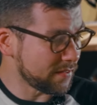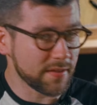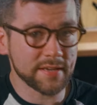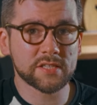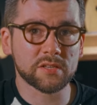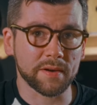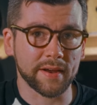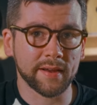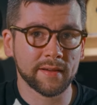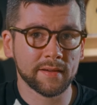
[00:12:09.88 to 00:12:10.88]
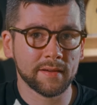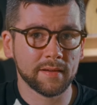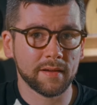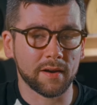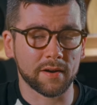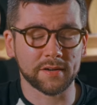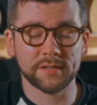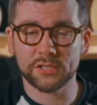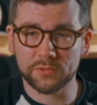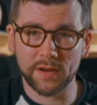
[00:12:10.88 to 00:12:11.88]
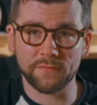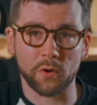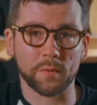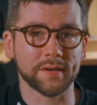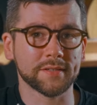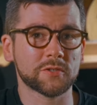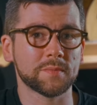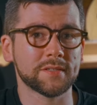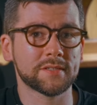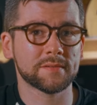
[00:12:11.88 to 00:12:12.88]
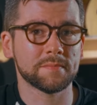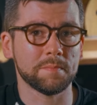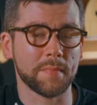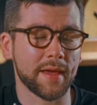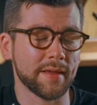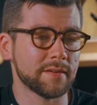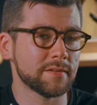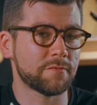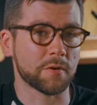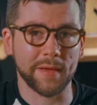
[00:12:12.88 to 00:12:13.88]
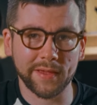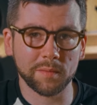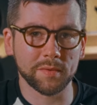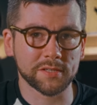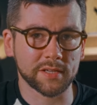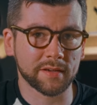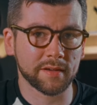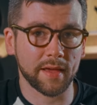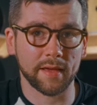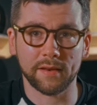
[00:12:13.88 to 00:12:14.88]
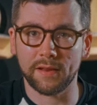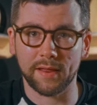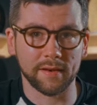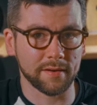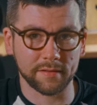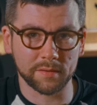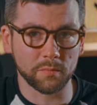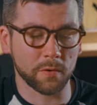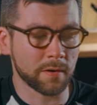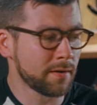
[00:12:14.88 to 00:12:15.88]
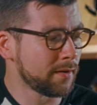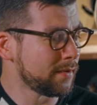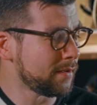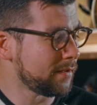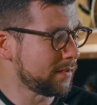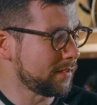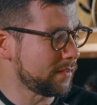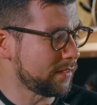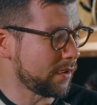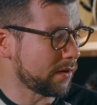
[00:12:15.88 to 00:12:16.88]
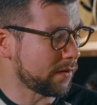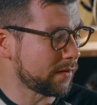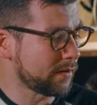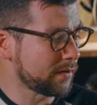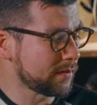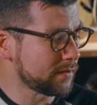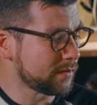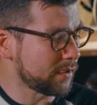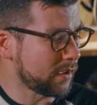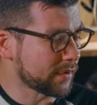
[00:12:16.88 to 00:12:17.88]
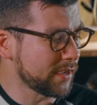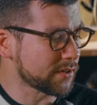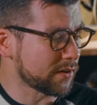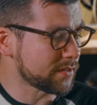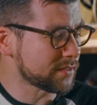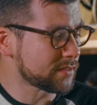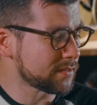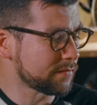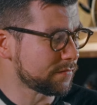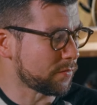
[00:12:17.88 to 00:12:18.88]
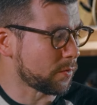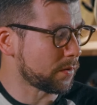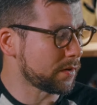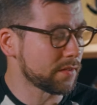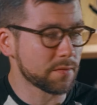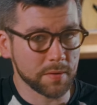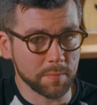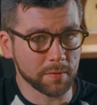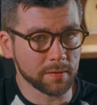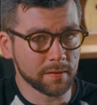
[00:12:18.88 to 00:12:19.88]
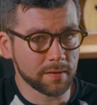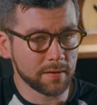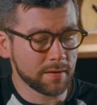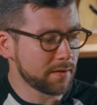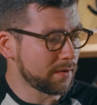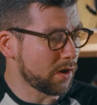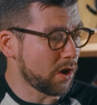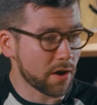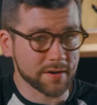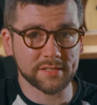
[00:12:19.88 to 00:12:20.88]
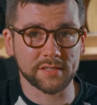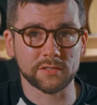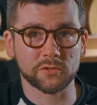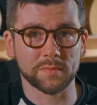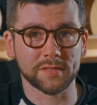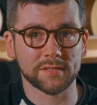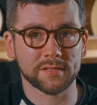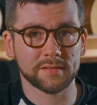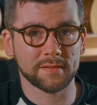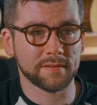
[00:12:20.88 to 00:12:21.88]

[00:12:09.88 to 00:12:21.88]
These three are straightforward instruments made for making music and nothing more. They are guitars for the people, honest instruments